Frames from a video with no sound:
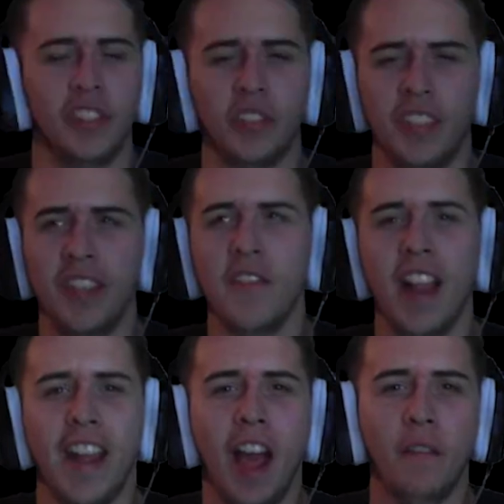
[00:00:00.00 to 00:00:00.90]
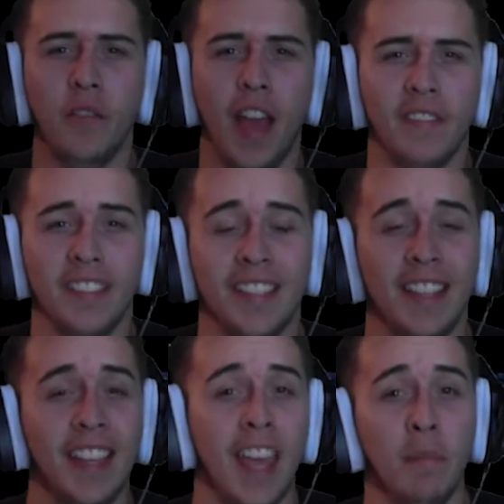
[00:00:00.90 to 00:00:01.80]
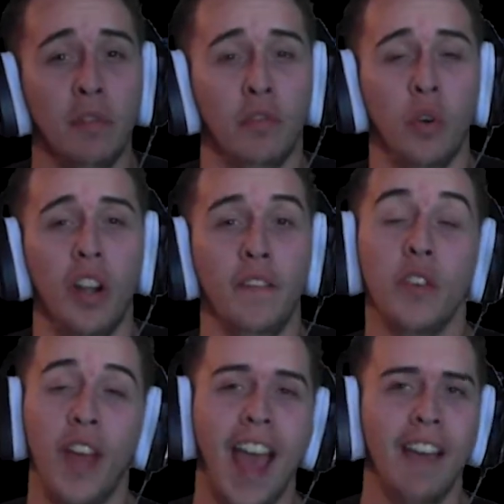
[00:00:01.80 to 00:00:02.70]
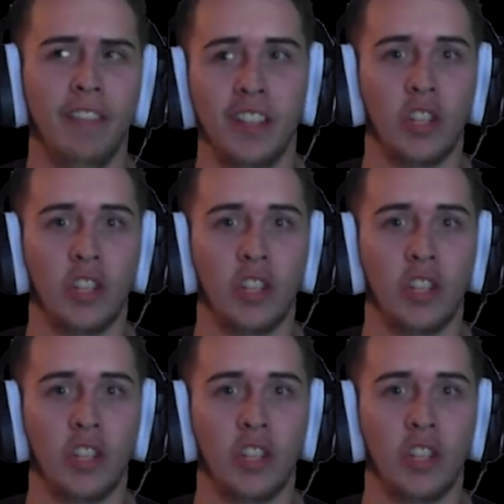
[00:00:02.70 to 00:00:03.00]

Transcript: You'll see right now if you haven't seen the game before. If you have, that's